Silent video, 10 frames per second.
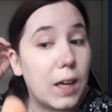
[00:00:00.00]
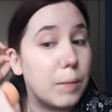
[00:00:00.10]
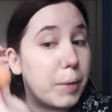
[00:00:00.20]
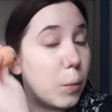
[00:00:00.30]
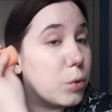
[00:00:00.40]

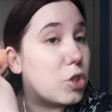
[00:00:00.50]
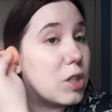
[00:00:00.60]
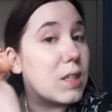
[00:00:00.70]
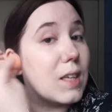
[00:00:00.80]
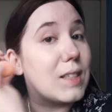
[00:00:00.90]
but it was
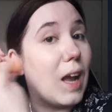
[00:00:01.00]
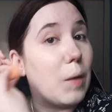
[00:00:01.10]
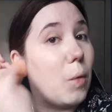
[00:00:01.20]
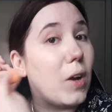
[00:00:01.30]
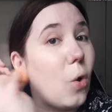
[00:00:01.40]
just as
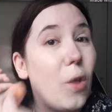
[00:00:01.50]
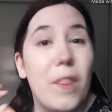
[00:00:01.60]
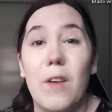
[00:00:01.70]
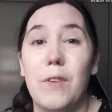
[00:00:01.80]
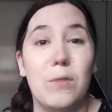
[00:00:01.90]
time went
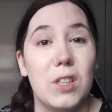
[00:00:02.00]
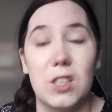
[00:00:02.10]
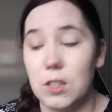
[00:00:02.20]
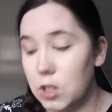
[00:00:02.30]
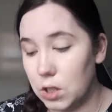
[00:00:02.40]
on, that
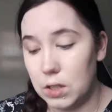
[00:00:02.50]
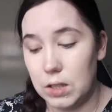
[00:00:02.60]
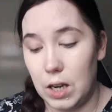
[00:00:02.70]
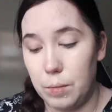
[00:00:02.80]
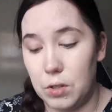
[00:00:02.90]
foundation just
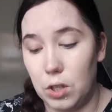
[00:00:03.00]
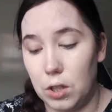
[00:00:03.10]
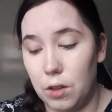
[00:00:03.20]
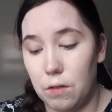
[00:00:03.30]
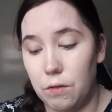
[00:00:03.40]
did
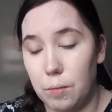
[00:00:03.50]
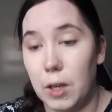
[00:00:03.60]
absolutely nothing for